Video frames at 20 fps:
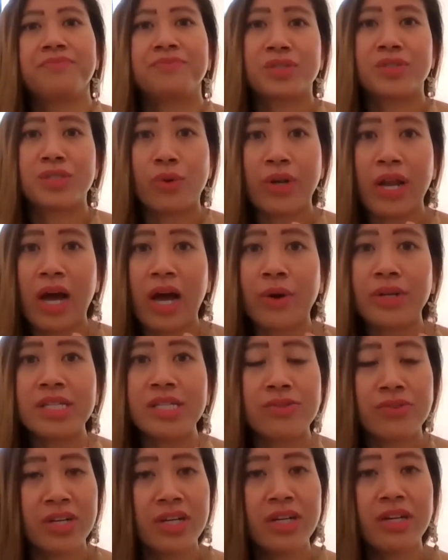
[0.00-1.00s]
So now
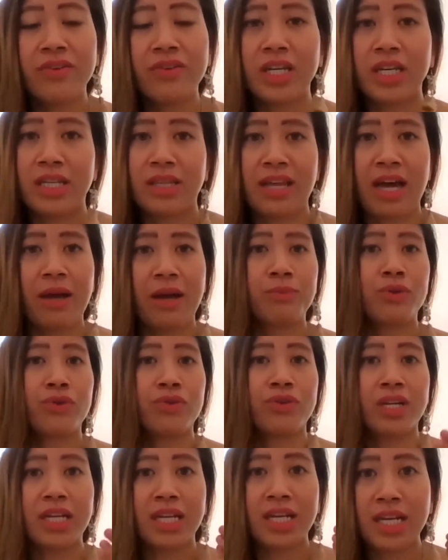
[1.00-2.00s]
it's really, really time to
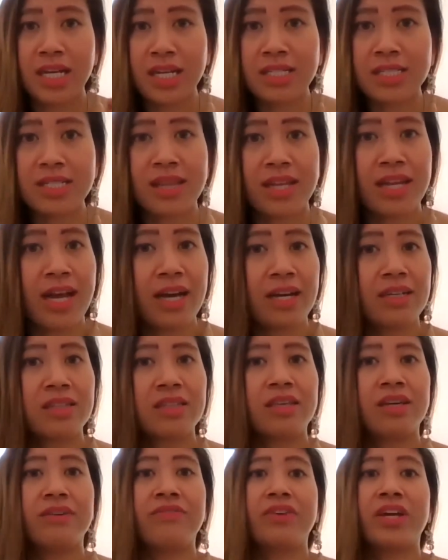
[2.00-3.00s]
release the
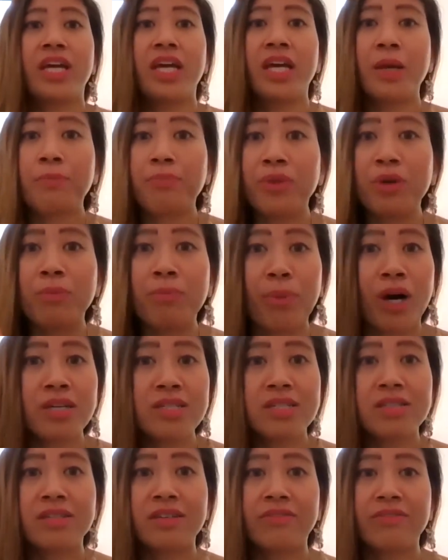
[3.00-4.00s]
negative, keep the
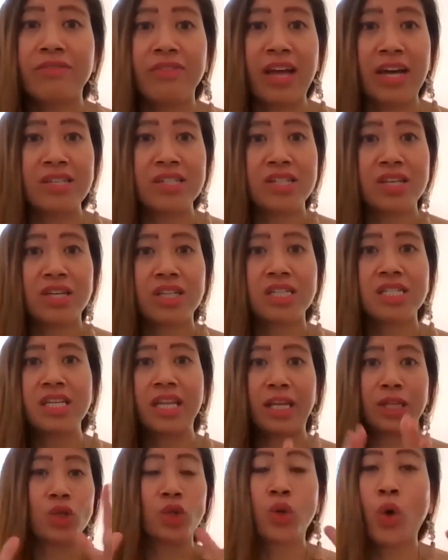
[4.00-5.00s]
positive lessons,
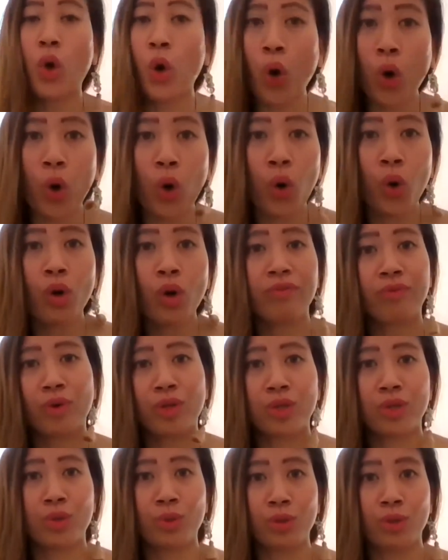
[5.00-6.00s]
let go of
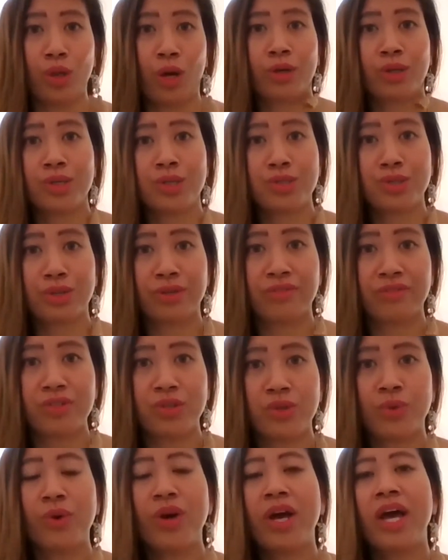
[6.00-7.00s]
what no longer serves
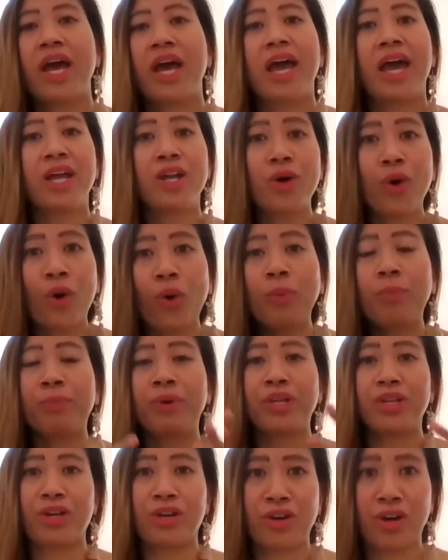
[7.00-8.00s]
you, and
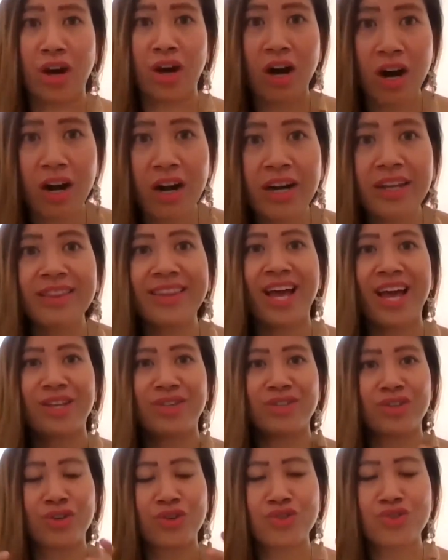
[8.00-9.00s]
open your heart
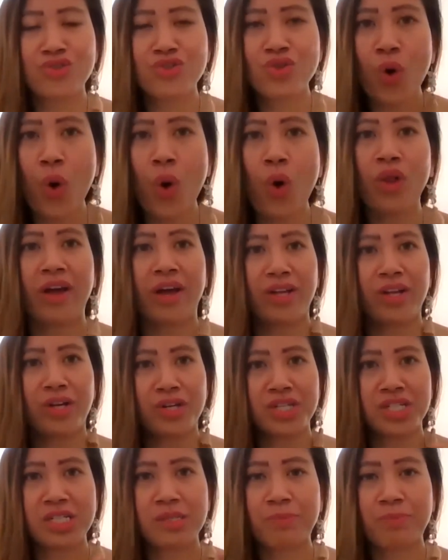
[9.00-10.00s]
and your soul and
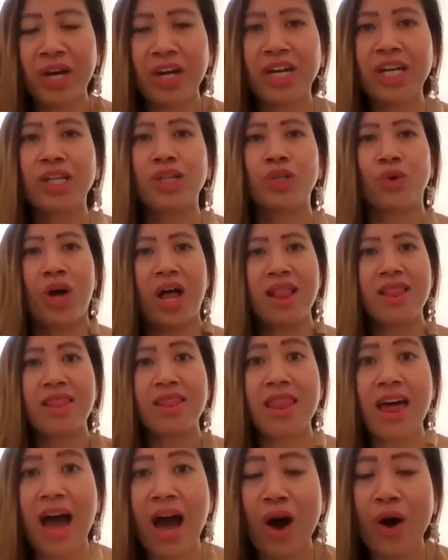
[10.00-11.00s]
your spirit to
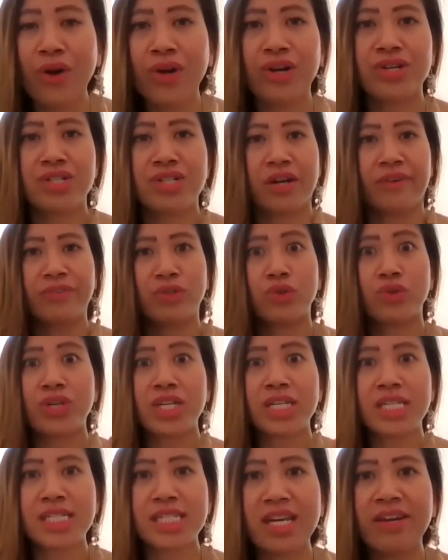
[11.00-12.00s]
allow yourself to
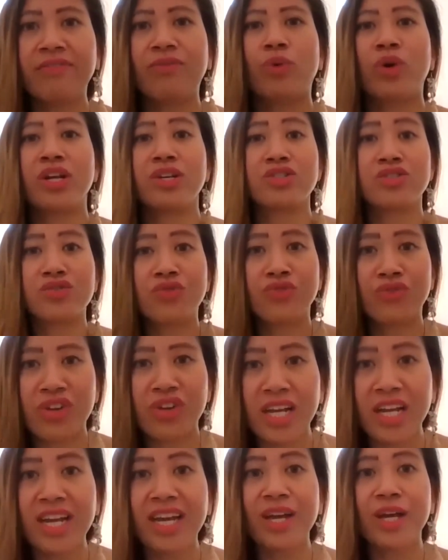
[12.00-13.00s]
receive what is
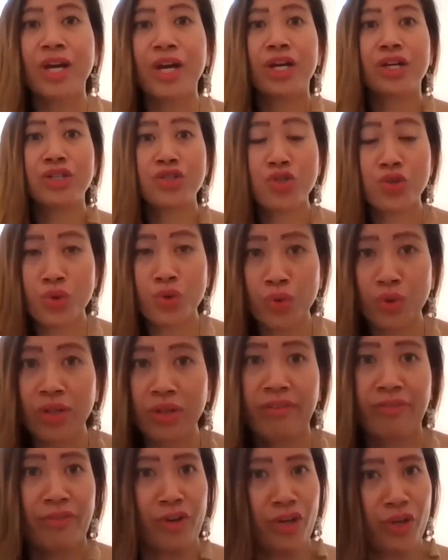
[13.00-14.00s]
really,
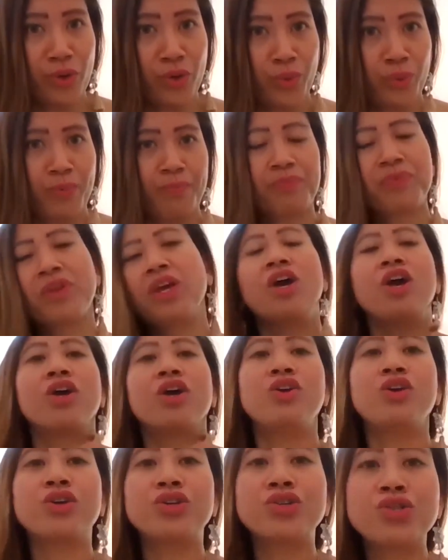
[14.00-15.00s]
truly for you.
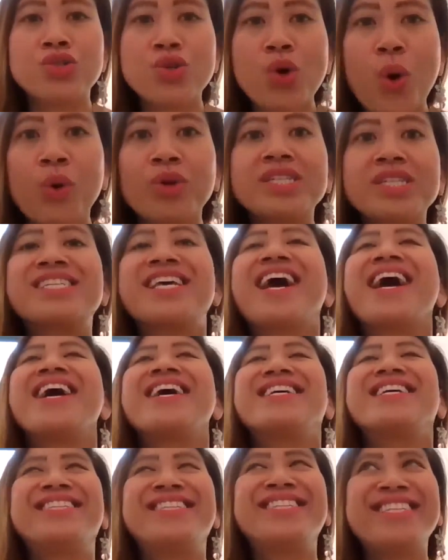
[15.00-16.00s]
Your soul's
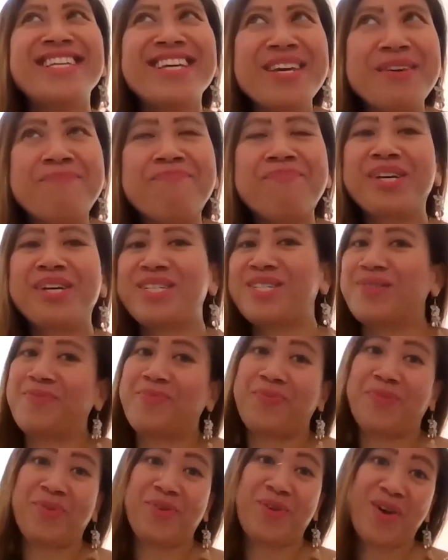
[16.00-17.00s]

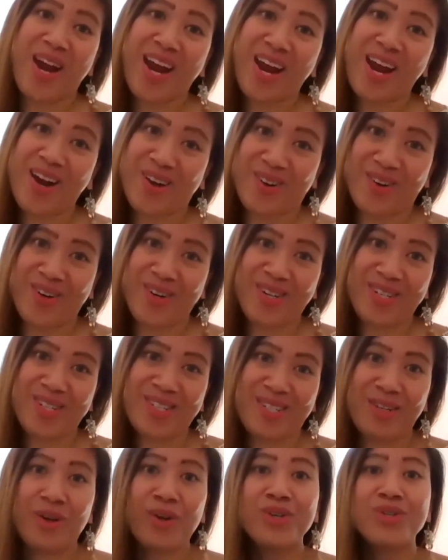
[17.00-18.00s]
deepest
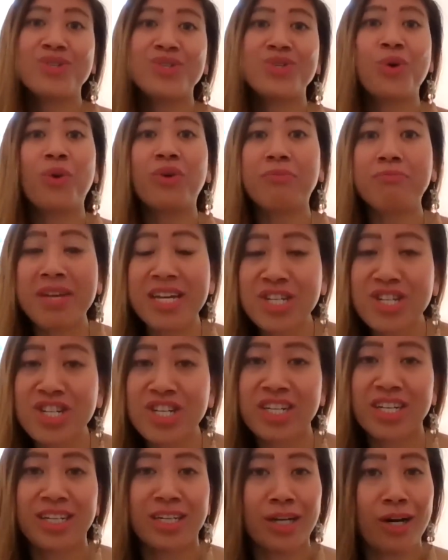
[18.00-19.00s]
prayers, your soul
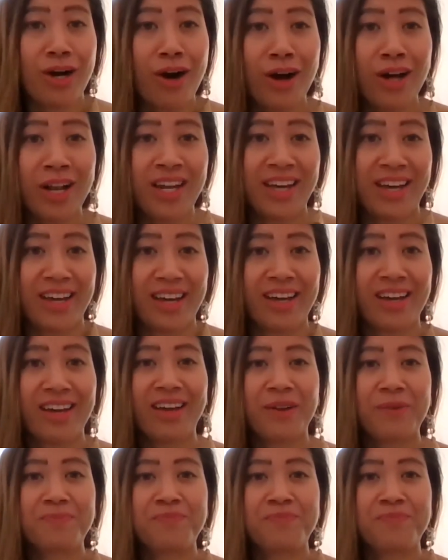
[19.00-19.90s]
mission and calling.